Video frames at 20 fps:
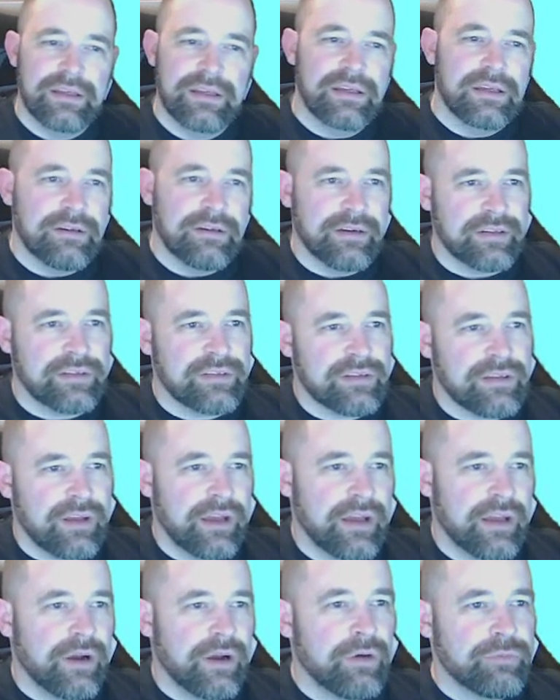Right,
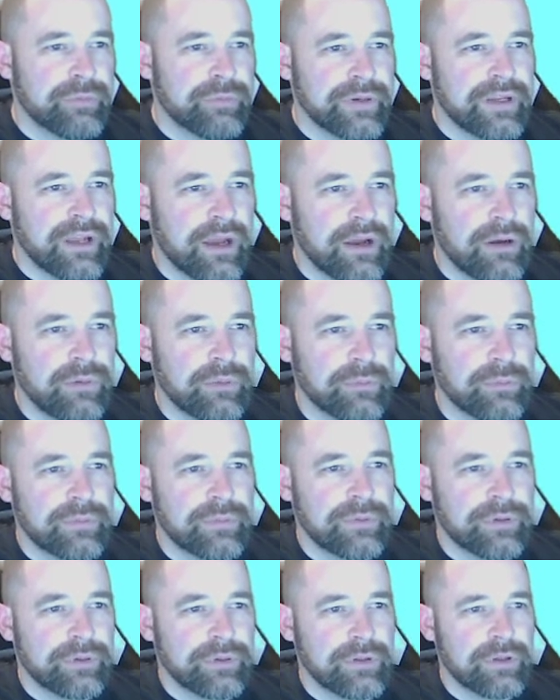off we go.
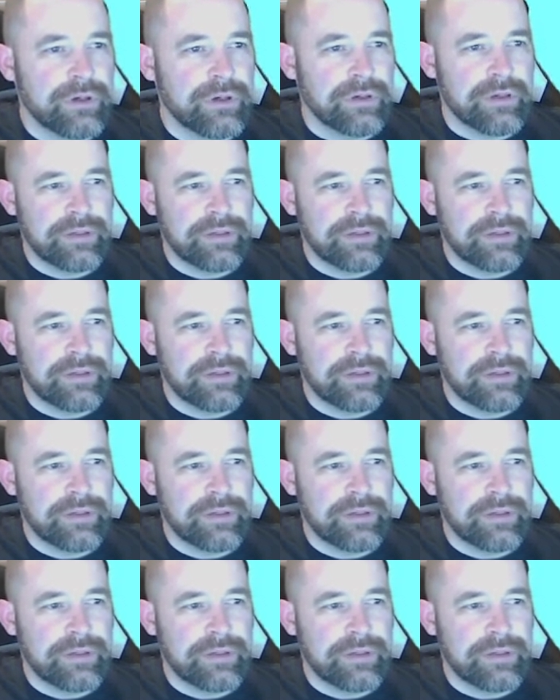Good luck.